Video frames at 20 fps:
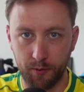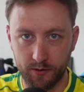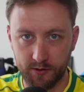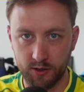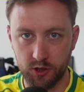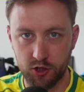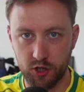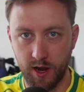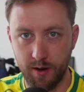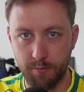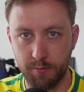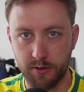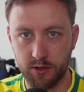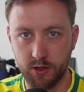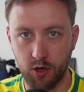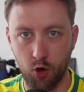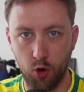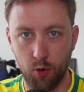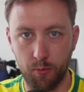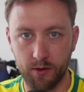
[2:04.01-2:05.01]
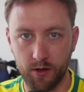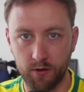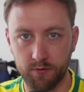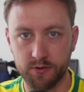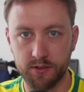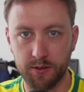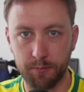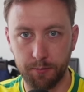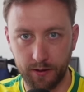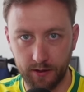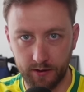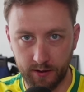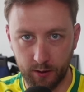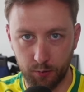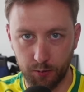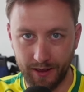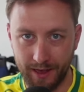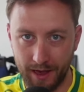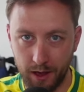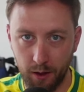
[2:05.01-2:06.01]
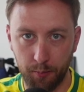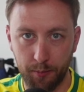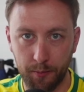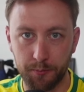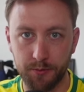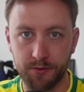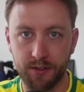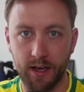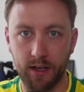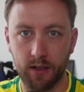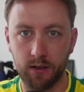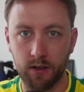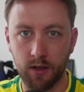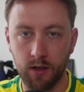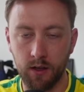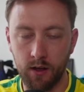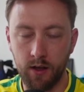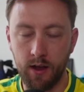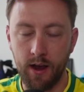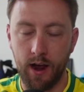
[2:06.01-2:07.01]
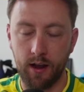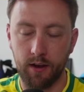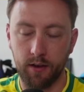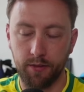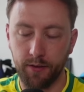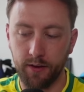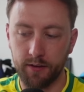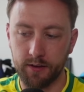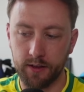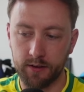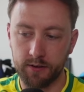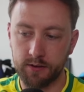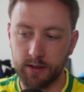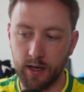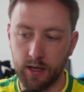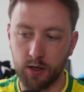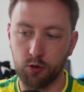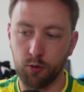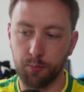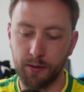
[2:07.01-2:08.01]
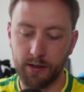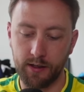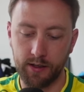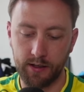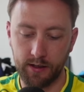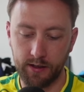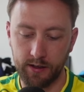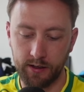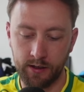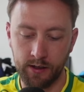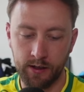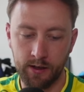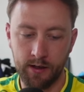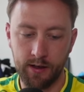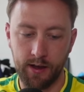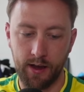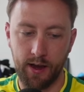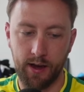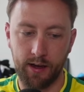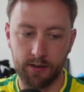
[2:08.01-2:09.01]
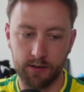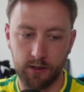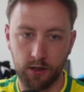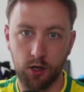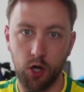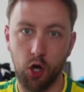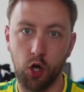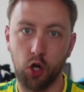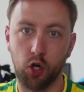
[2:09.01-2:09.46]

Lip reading: I think Seamus Coleman obviously being there will help him settle, and I think that could be key in the longer